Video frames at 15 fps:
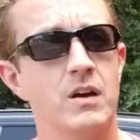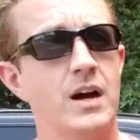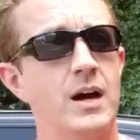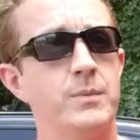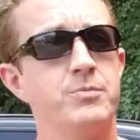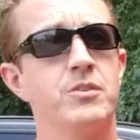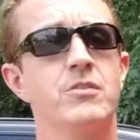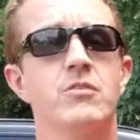
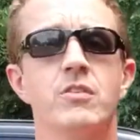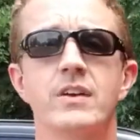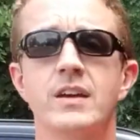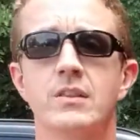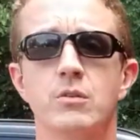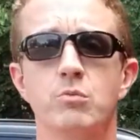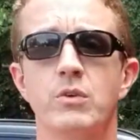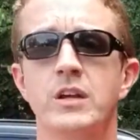options like
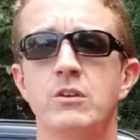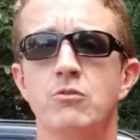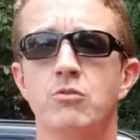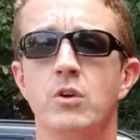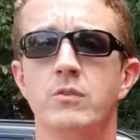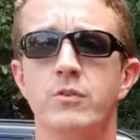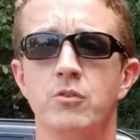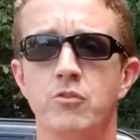the Range
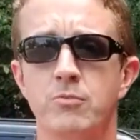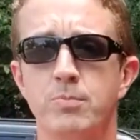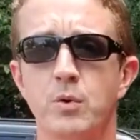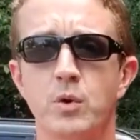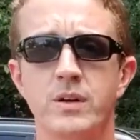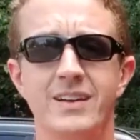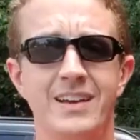Rover Sport